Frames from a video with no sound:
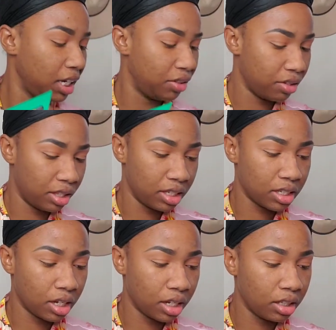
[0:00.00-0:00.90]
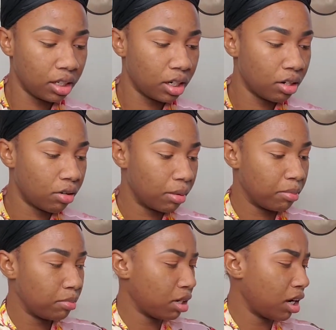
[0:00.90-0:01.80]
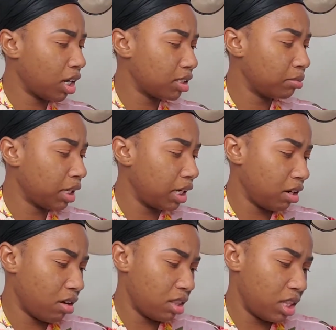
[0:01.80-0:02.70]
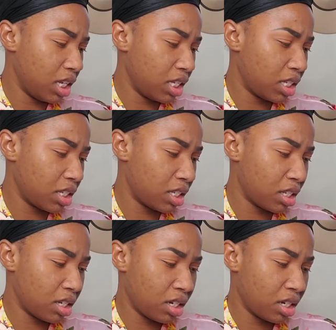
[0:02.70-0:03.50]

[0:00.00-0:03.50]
either this color, or I'm contemplating on this